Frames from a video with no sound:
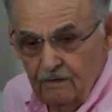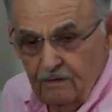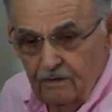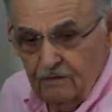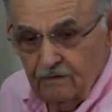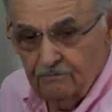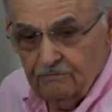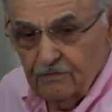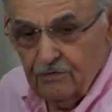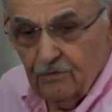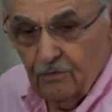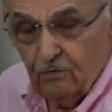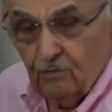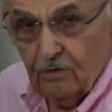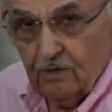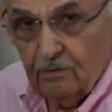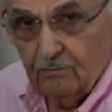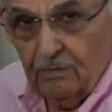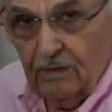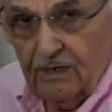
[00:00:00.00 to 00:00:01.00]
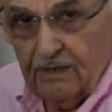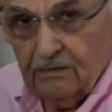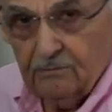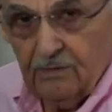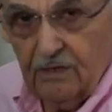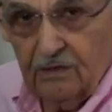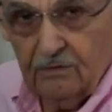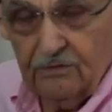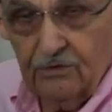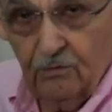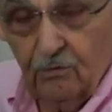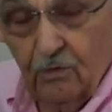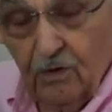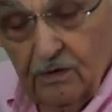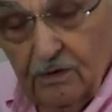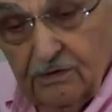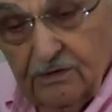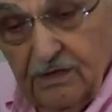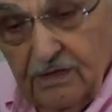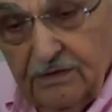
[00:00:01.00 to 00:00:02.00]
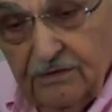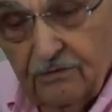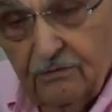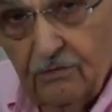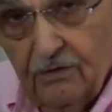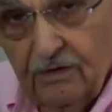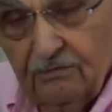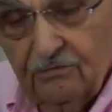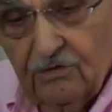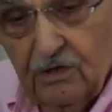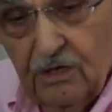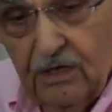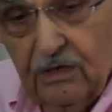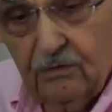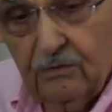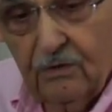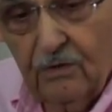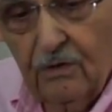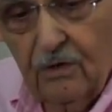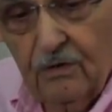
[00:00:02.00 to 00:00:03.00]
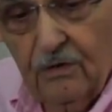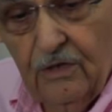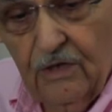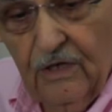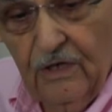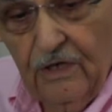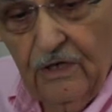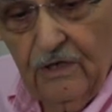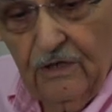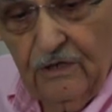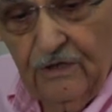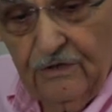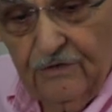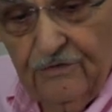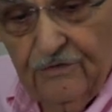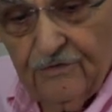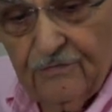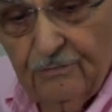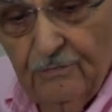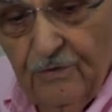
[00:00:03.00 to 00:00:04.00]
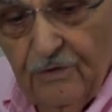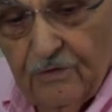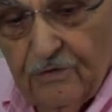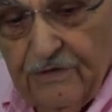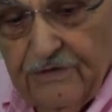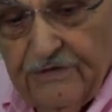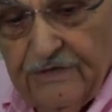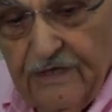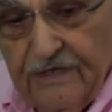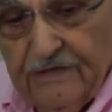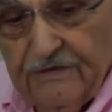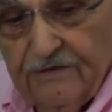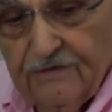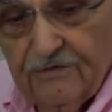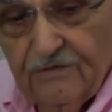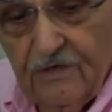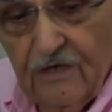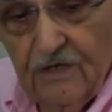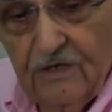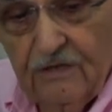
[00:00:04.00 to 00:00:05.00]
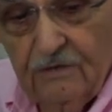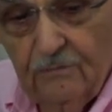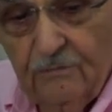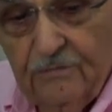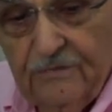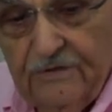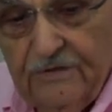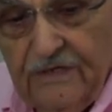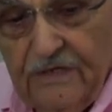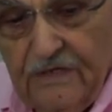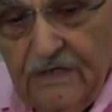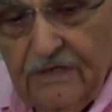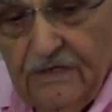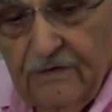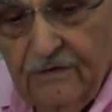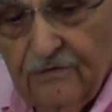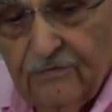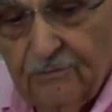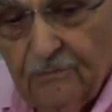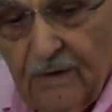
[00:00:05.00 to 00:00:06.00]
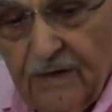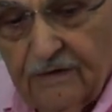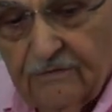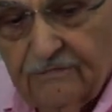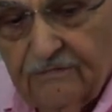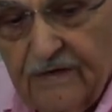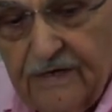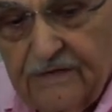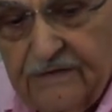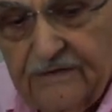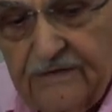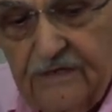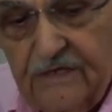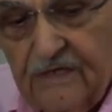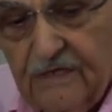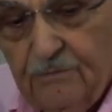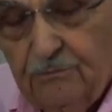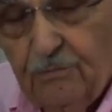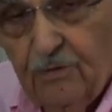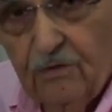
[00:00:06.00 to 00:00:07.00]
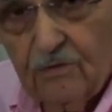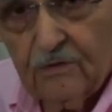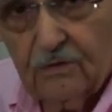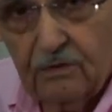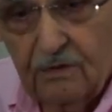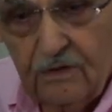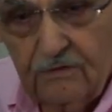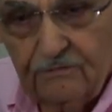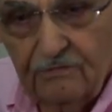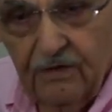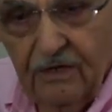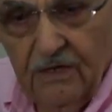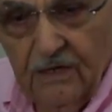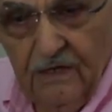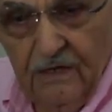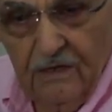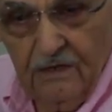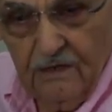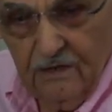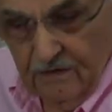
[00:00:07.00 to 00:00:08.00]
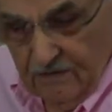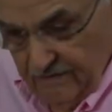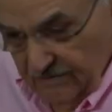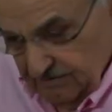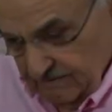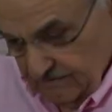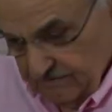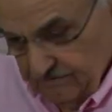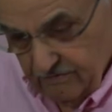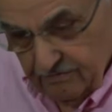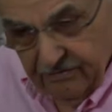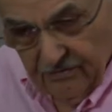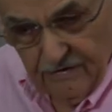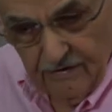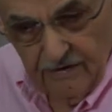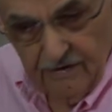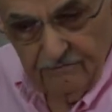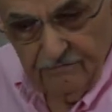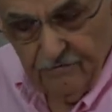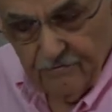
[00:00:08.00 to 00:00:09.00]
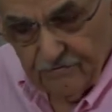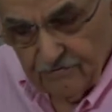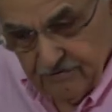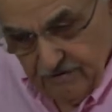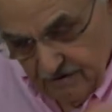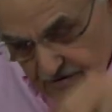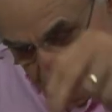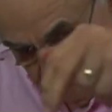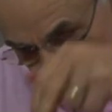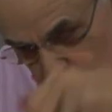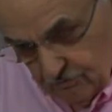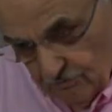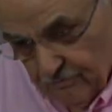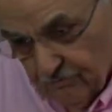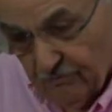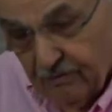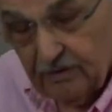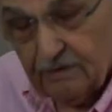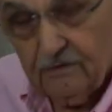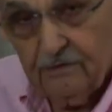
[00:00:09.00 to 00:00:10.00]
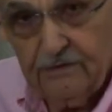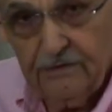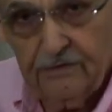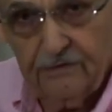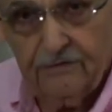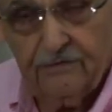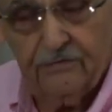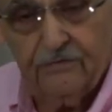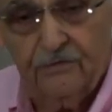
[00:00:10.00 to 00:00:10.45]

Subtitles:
If you don't want to bottom out and you want to take the gravel out, just merely take this T, this modified T, pull it off. Now you're going to have your shaft go directly into